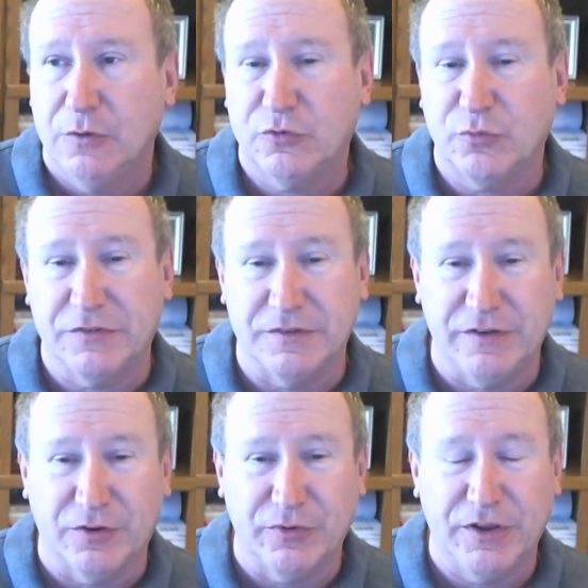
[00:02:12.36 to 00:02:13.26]
which
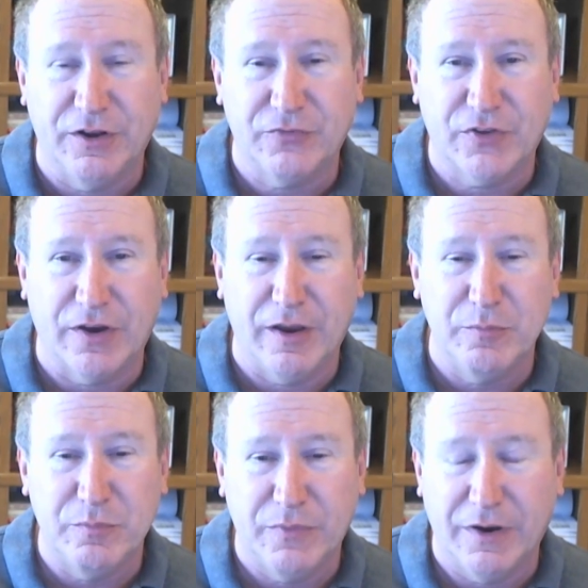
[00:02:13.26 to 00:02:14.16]
wasn't nearly enough
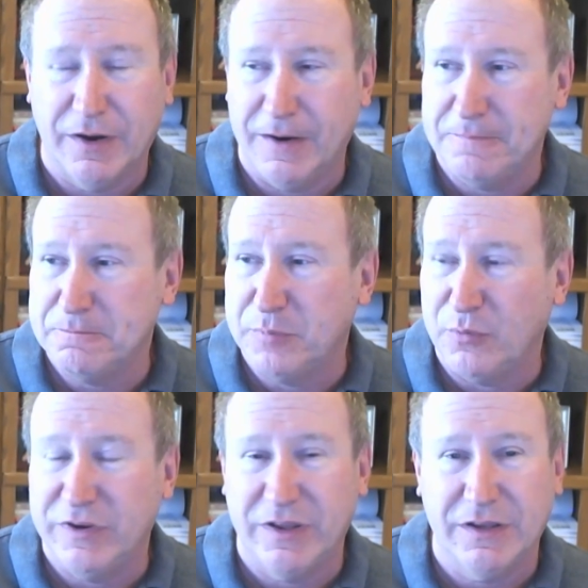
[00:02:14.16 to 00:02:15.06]
time,
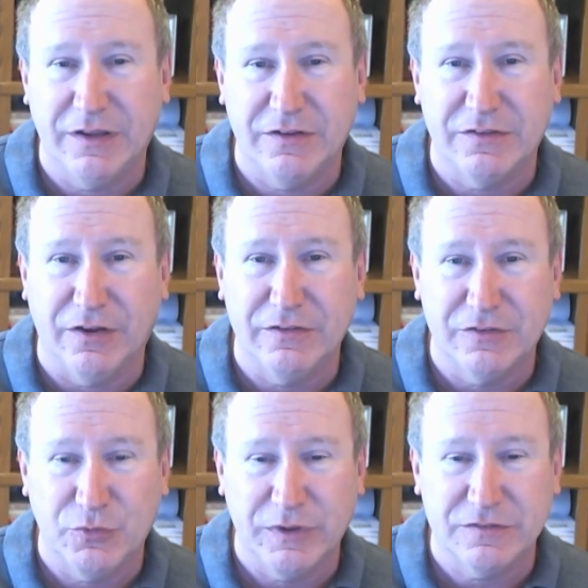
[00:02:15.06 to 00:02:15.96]
but we did get it
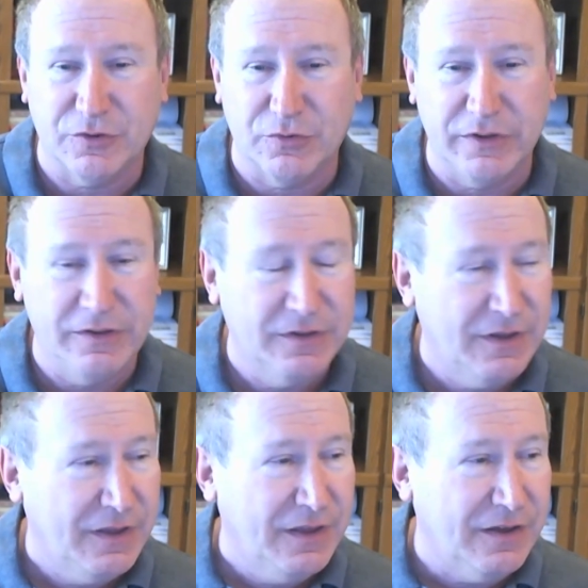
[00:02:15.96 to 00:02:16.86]
done 2 weeks early.
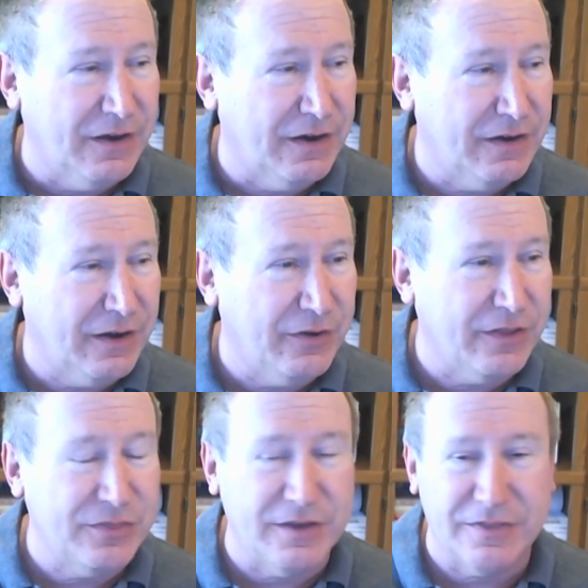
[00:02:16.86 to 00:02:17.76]

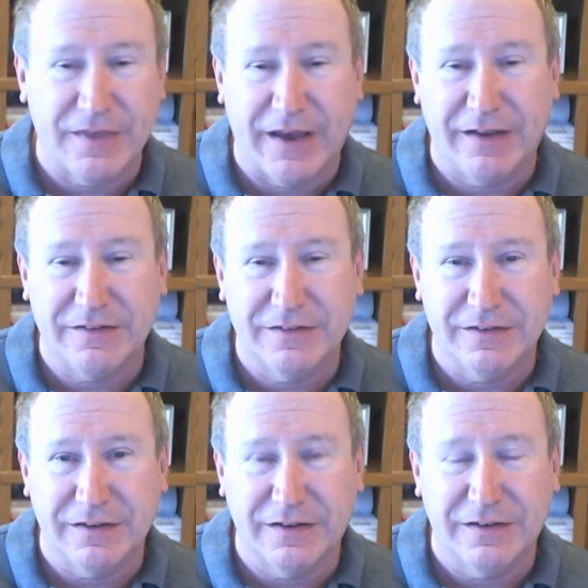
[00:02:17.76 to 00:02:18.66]
I think that
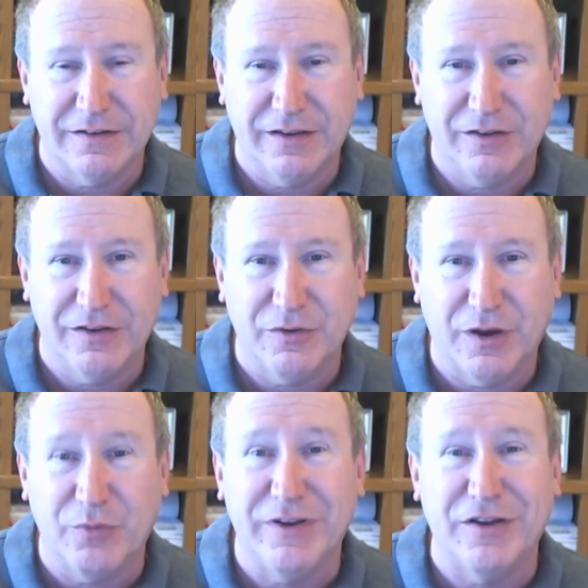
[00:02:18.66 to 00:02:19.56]

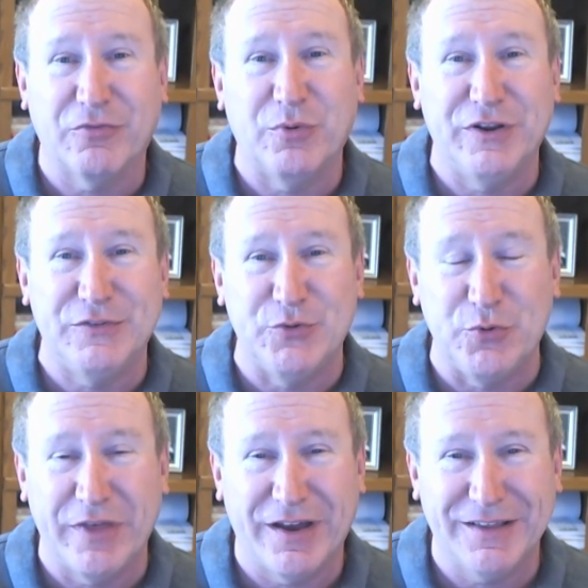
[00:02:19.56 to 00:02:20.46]
I would never want to
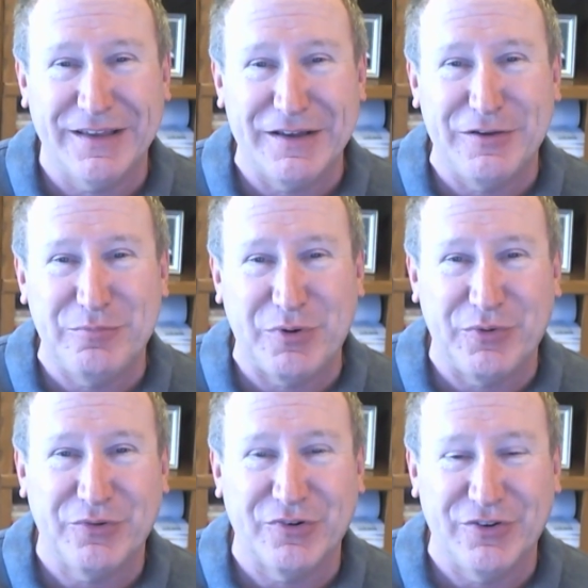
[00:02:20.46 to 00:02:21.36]
do that again,
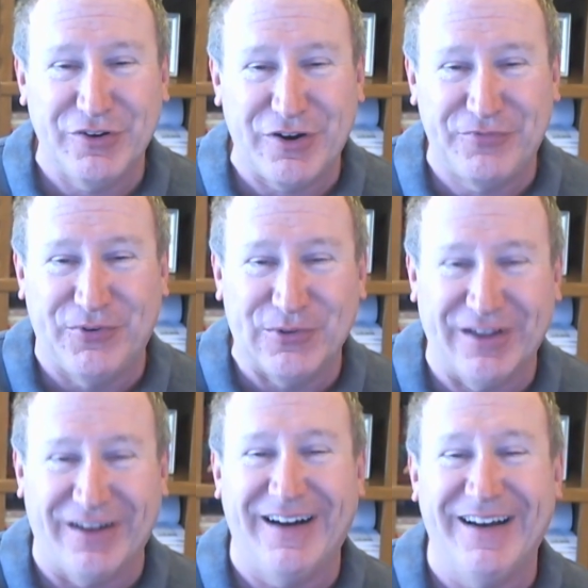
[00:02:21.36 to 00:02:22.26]
but we learned an awful
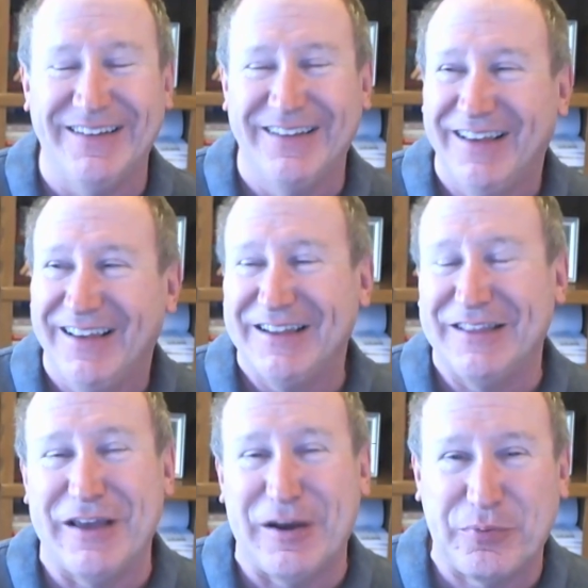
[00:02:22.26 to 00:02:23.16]
lot
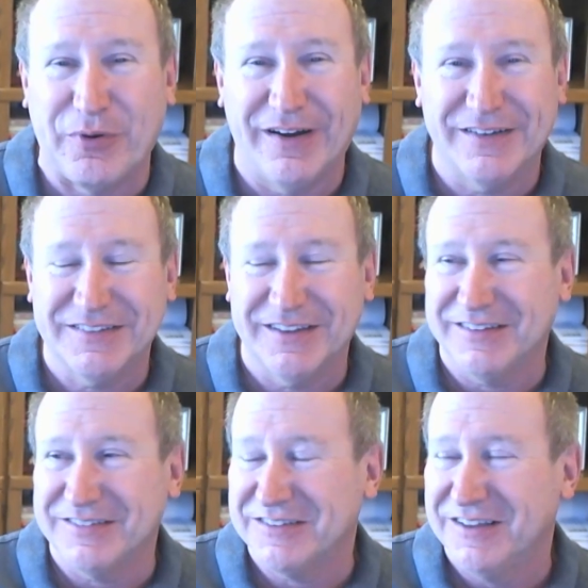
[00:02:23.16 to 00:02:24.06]
in that
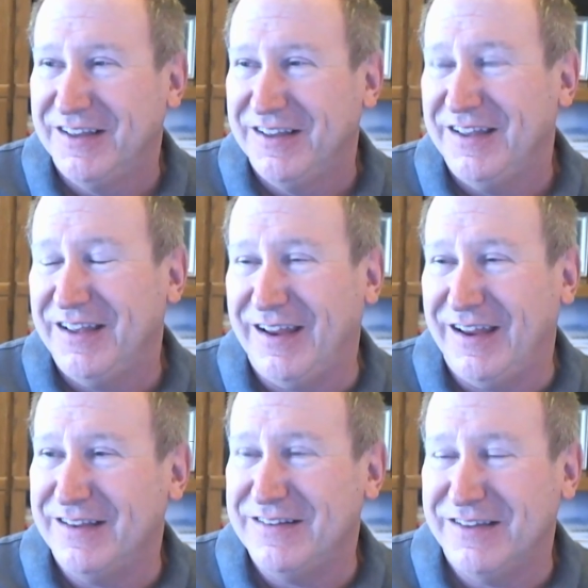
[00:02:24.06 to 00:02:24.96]
process,
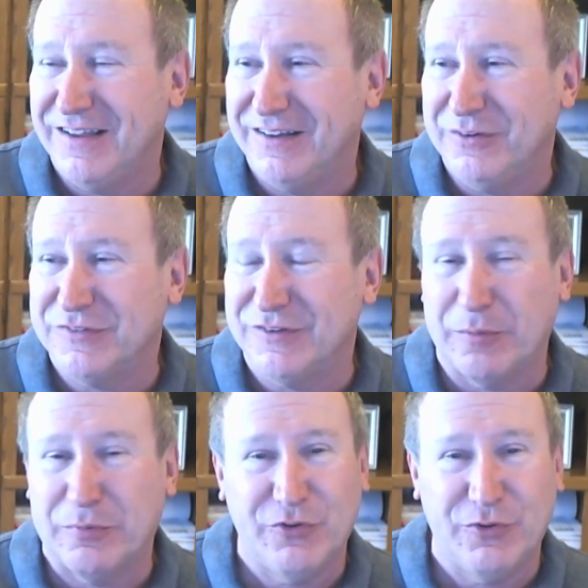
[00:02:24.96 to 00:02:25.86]
and it was an
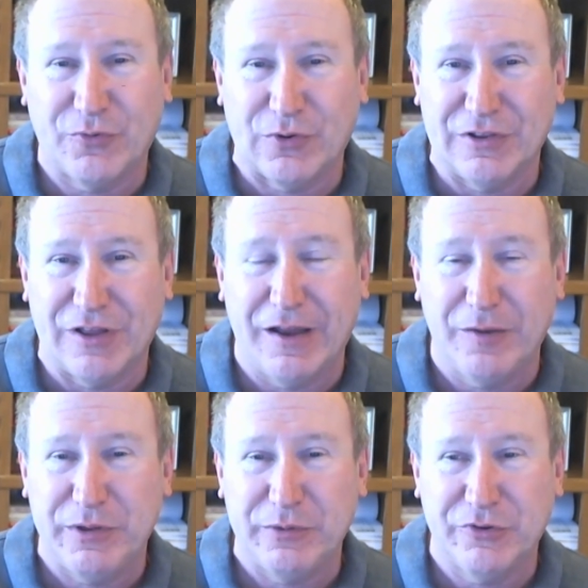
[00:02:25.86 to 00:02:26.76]
opportunity for a
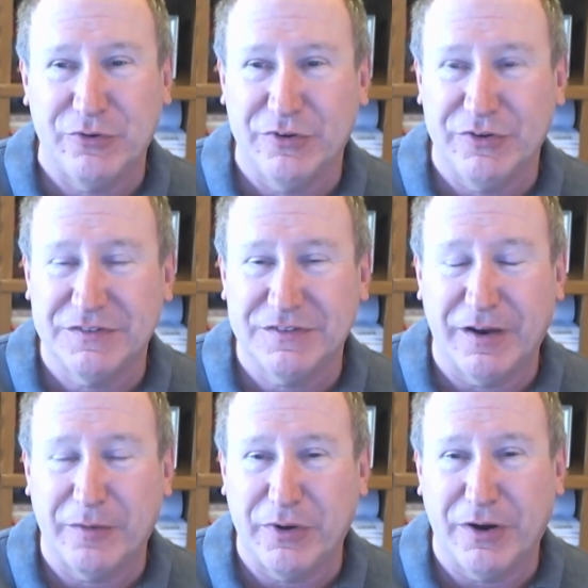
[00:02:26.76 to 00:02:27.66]
lot of people to really
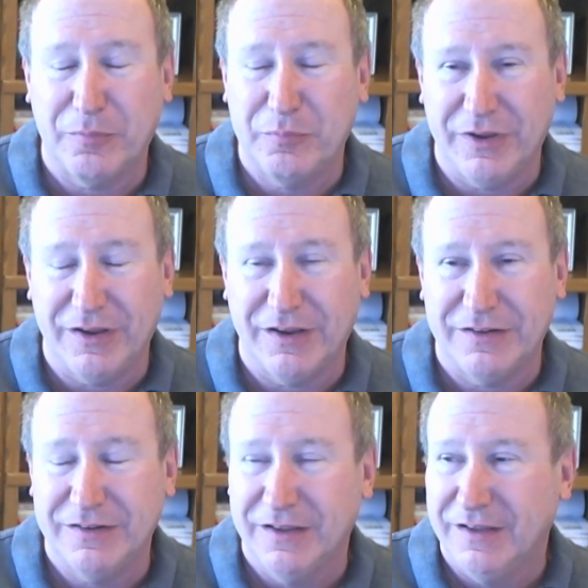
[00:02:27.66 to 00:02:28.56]
step up
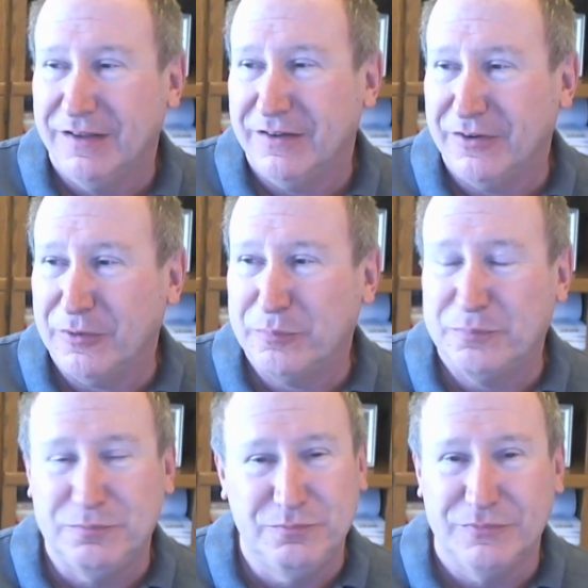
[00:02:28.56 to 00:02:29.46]
and
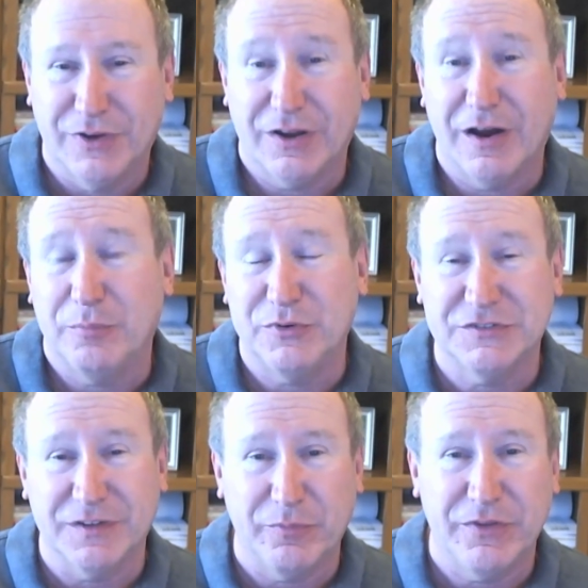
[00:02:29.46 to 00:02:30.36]

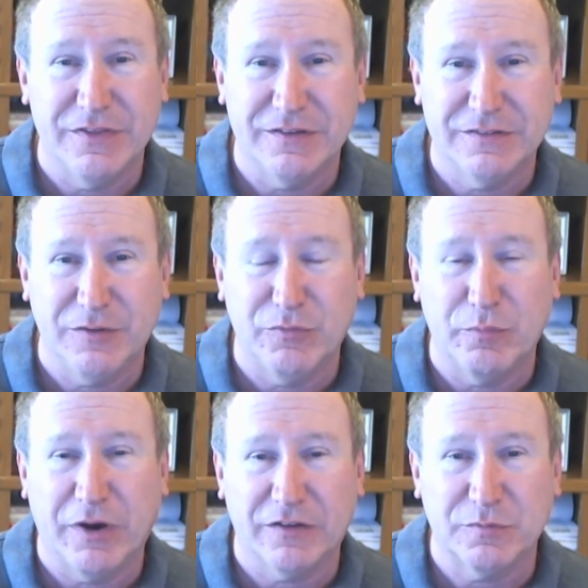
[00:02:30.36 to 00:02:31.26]
accomplish something that seemed
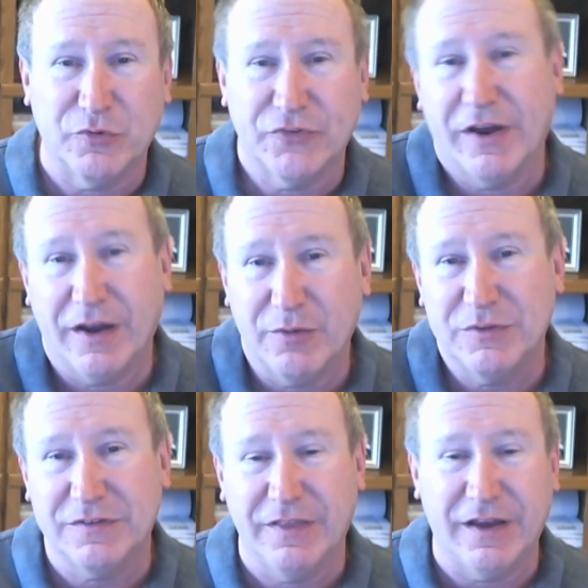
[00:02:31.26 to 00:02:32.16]
impossible. So I
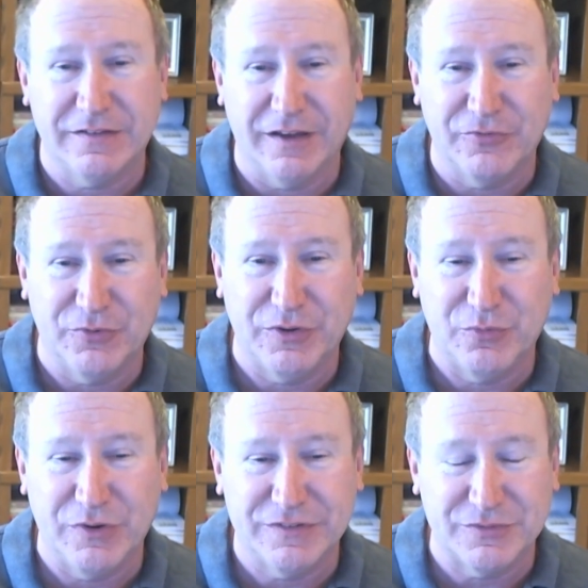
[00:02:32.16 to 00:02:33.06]
would say that
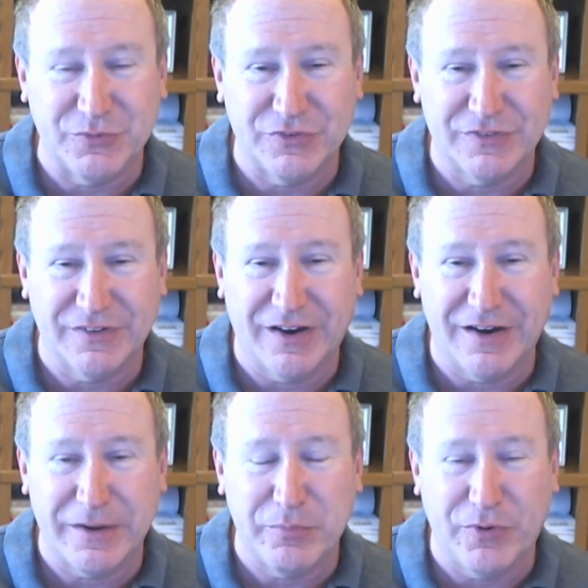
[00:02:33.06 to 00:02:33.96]
definitely was a
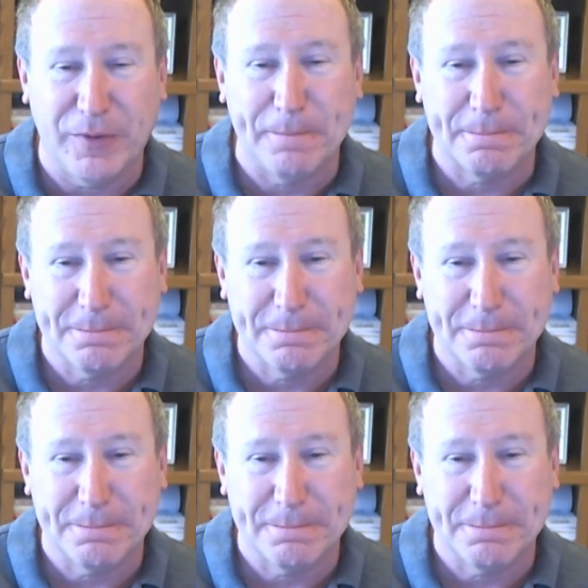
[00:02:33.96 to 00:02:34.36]
high point.